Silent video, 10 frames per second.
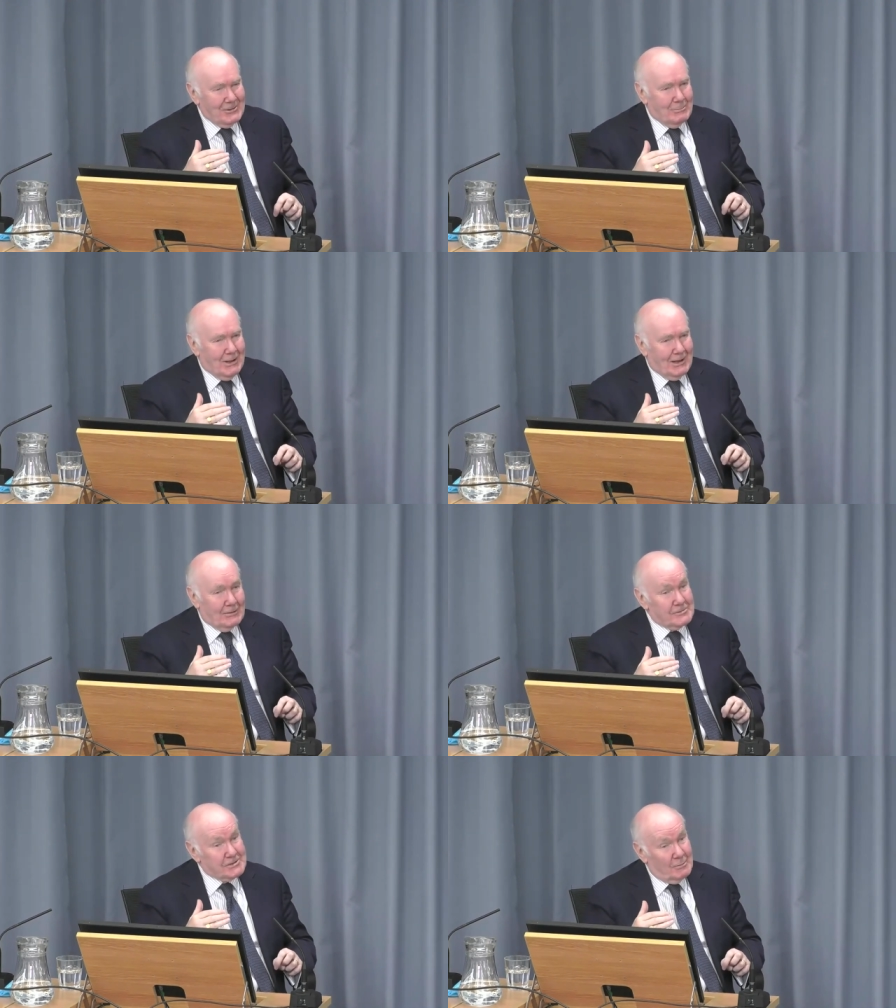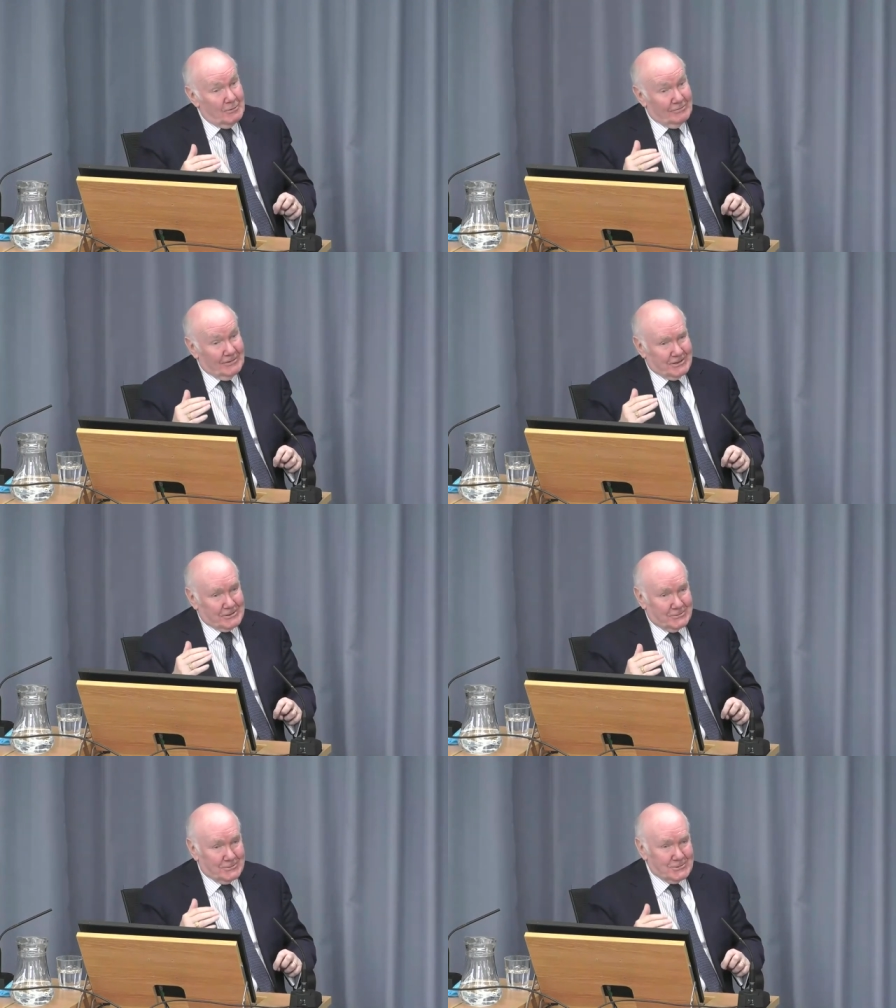on the part of some
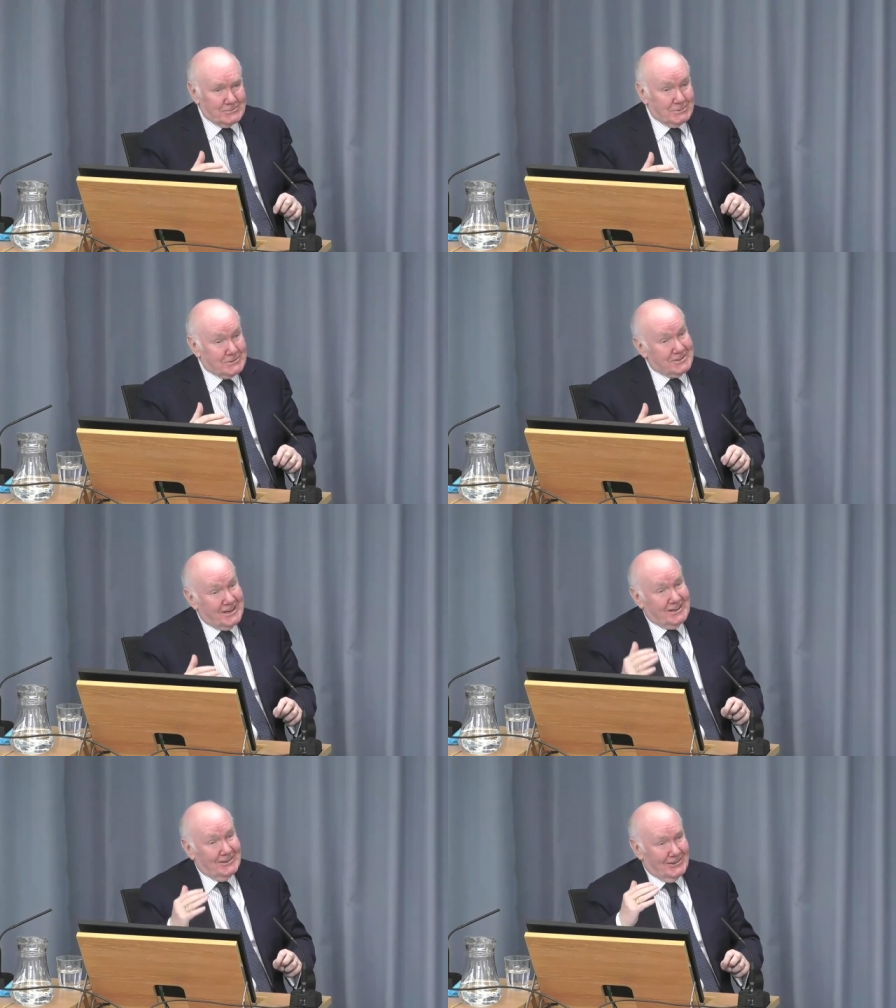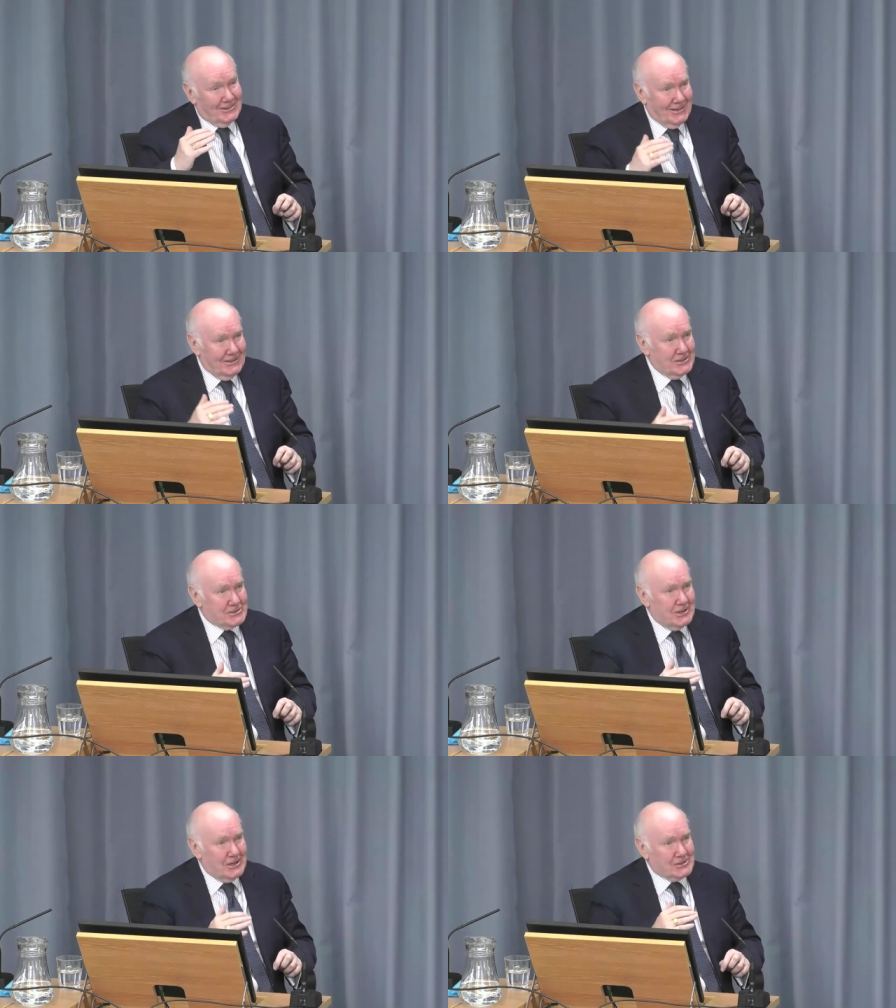officials, particularly in the
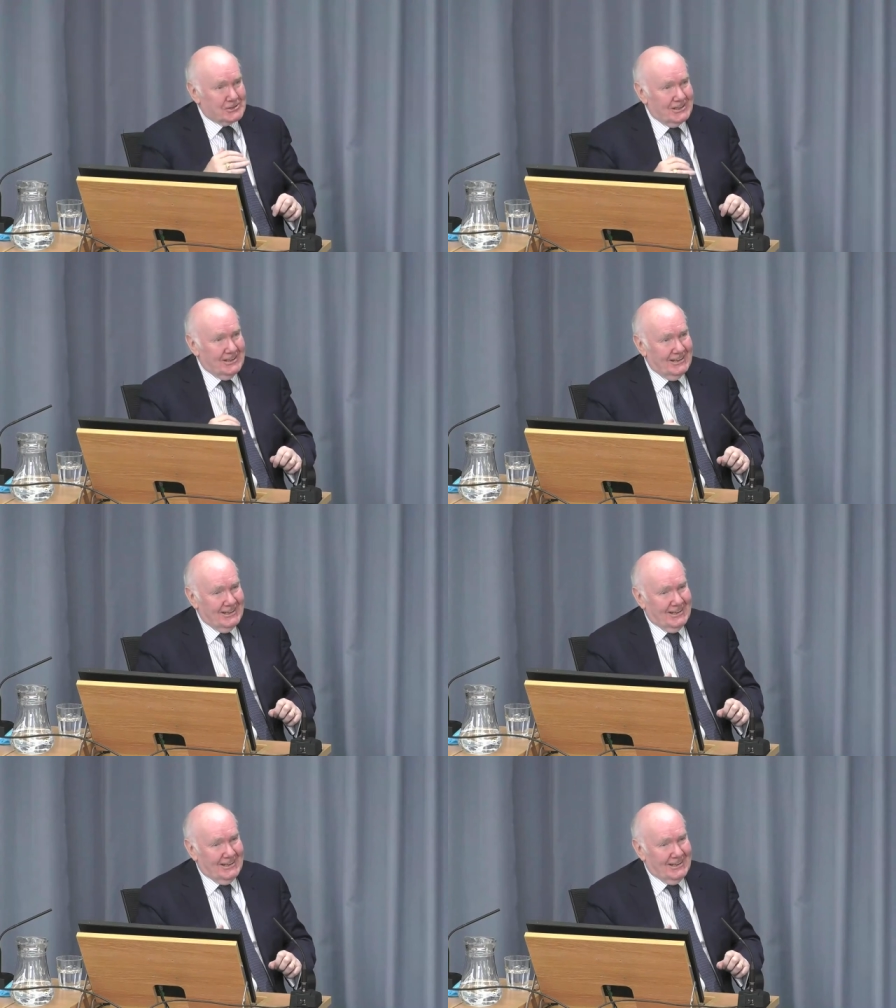Treasury,